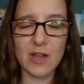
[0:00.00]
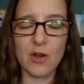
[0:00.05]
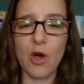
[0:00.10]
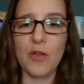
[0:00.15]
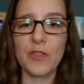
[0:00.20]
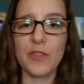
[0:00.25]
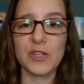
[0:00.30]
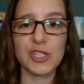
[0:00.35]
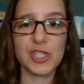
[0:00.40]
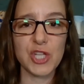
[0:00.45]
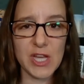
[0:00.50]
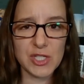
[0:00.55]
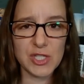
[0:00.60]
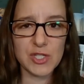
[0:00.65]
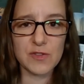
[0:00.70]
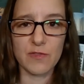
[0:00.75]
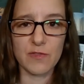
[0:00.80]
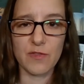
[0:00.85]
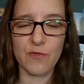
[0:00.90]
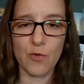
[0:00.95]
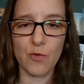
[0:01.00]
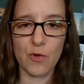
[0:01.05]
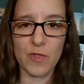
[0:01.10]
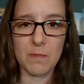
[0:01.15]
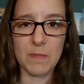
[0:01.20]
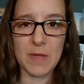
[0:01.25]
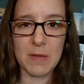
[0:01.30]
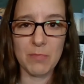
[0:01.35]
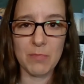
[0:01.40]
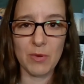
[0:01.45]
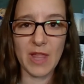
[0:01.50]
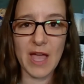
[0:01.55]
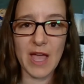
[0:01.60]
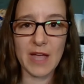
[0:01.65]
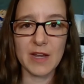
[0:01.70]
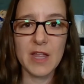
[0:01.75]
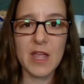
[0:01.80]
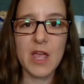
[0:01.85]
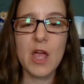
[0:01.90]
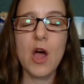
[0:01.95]
and all the changes of the For the People
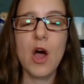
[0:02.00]
Act.